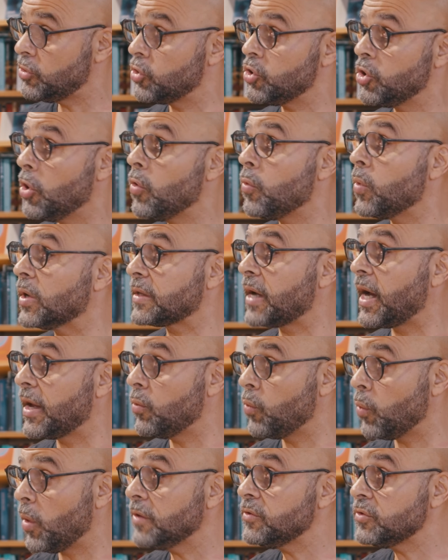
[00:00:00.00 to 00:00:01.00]
don't know what
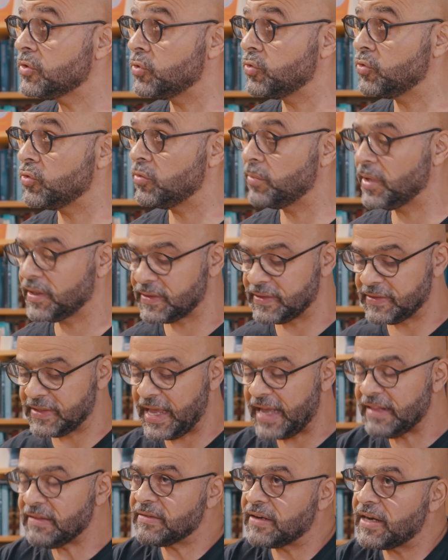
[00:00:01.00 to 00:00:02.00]
I want to do, but
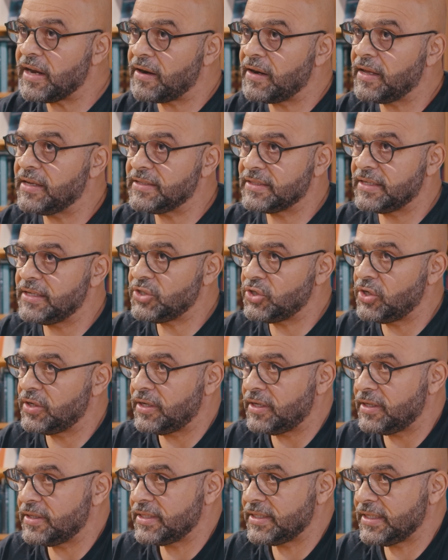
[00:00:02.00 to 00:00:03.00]
that
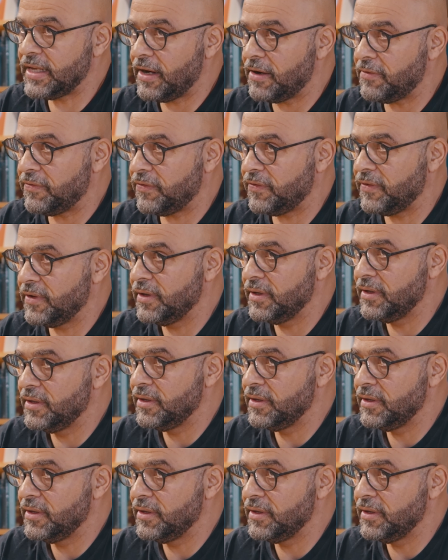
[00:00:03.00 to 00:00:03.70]
realization in itself